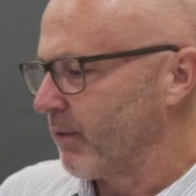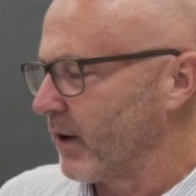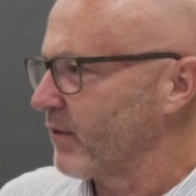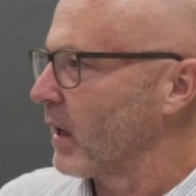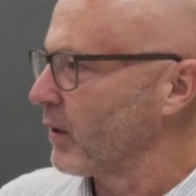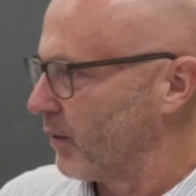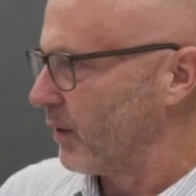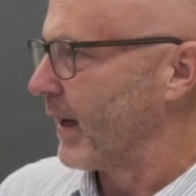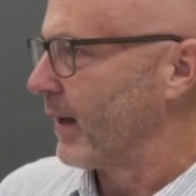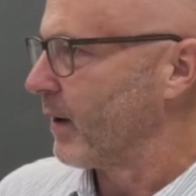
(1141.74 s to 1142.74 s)
very talented
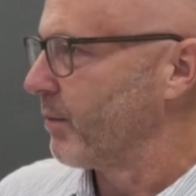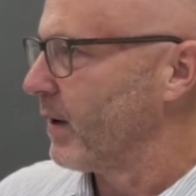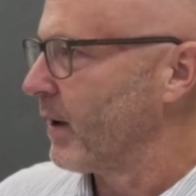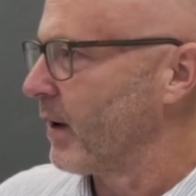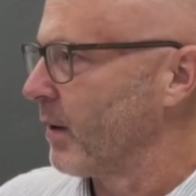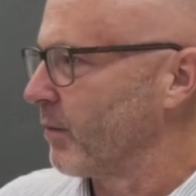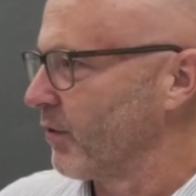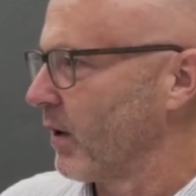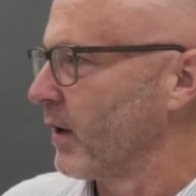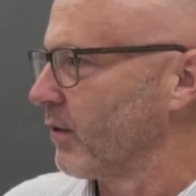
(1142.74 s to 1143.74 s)
data
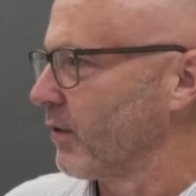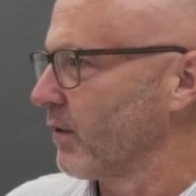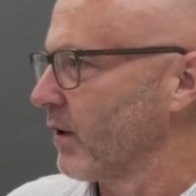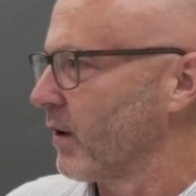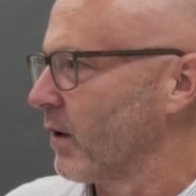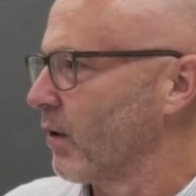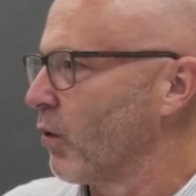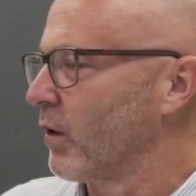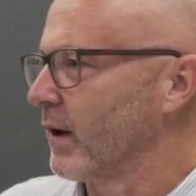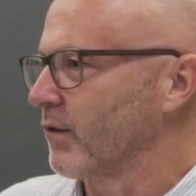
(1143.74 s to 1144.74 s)
science
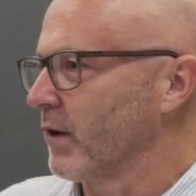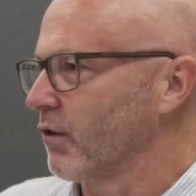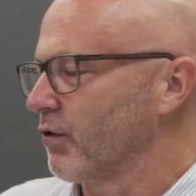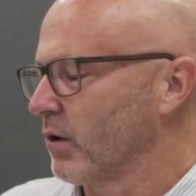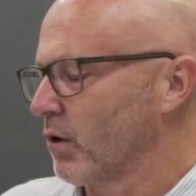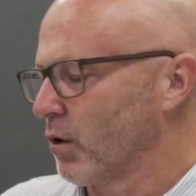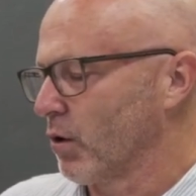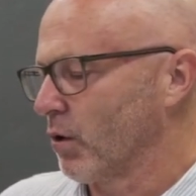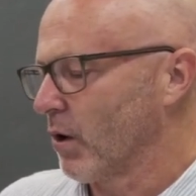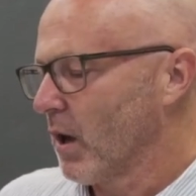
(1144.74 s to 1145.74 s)
organization
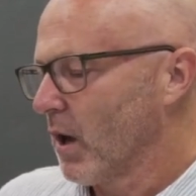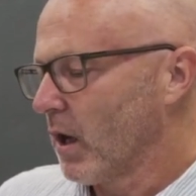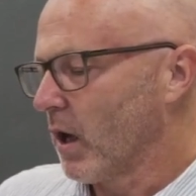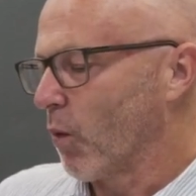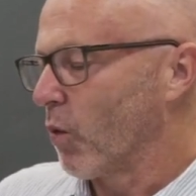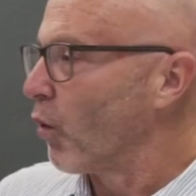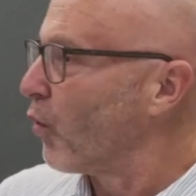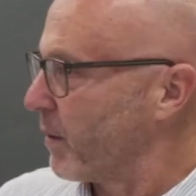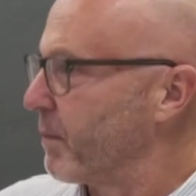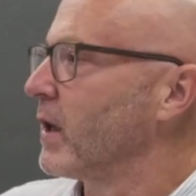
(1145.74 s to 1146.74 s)
who, we're
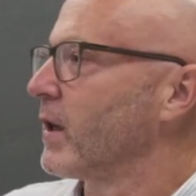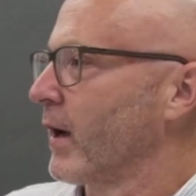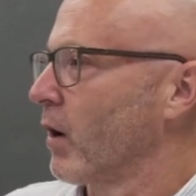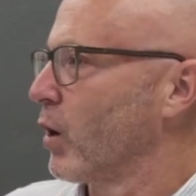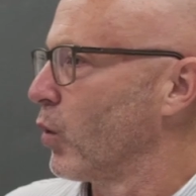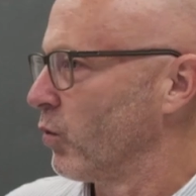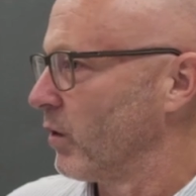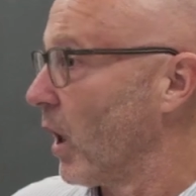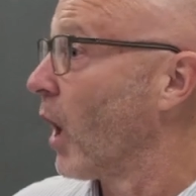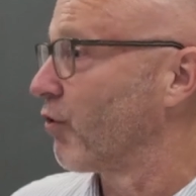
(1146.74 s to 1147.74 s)
already building our own
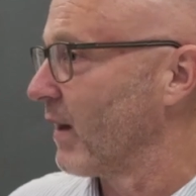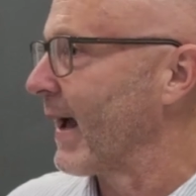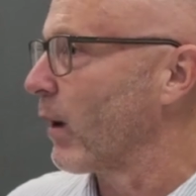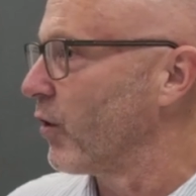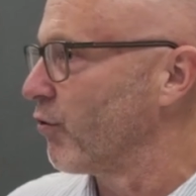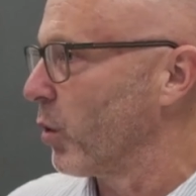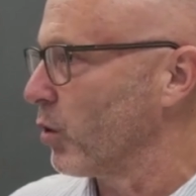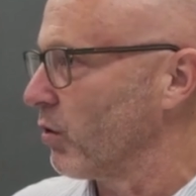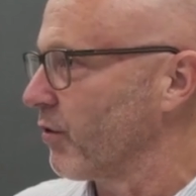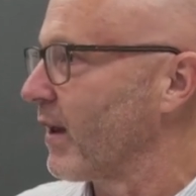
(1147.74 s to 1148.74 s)
large language
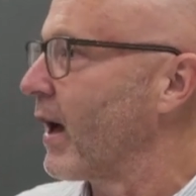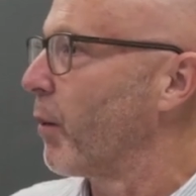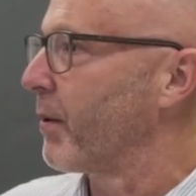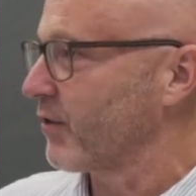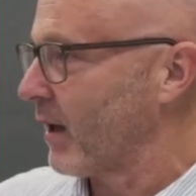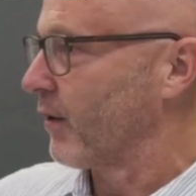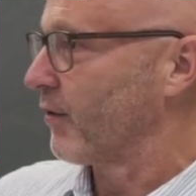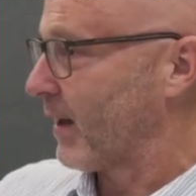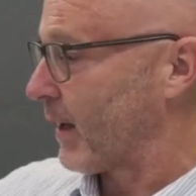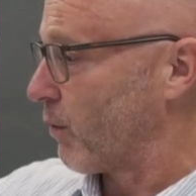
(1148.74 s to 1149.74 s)
models to help us
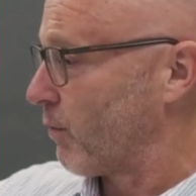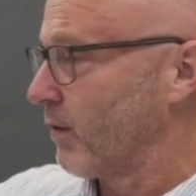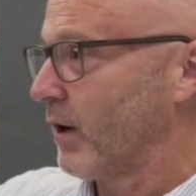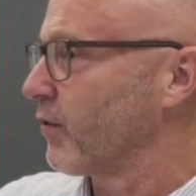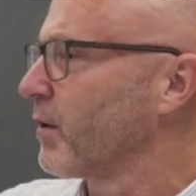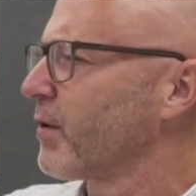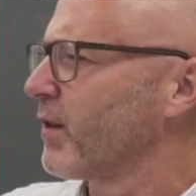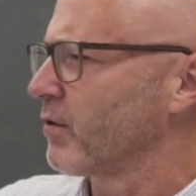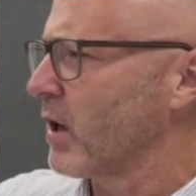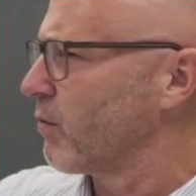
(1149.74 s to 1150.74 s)
understand, simple
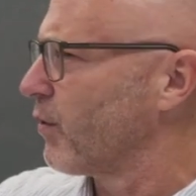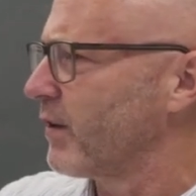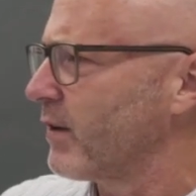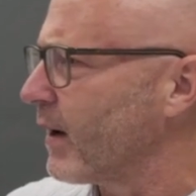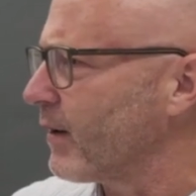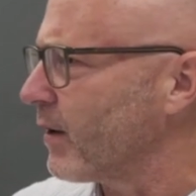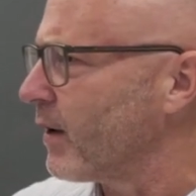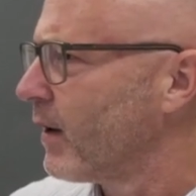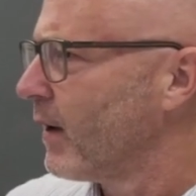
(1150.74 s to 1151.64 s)
things like receipt data